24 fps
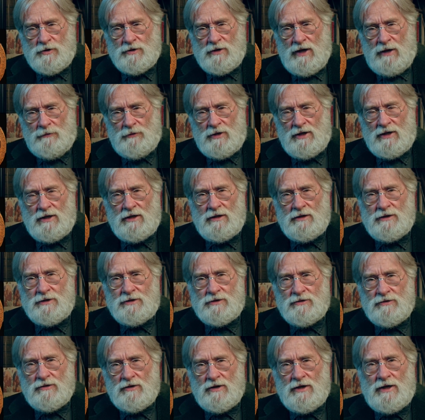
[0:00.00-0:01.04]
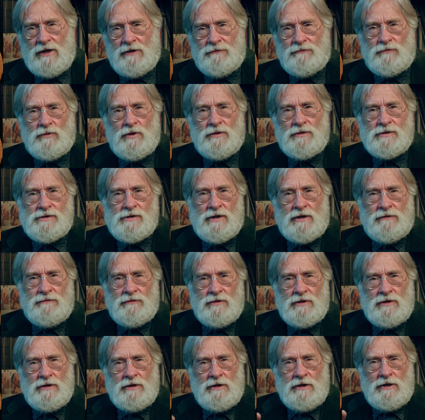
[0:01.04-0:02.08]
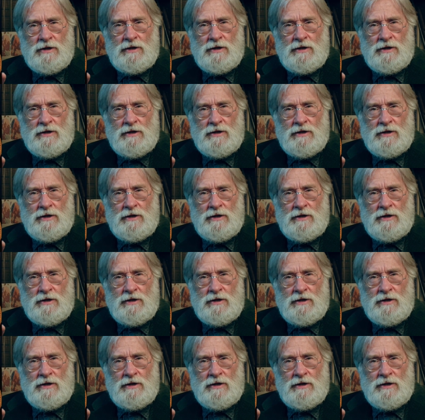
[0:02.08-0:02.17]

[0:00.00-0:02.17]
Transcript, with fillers: dominatingly to the left, while the set of the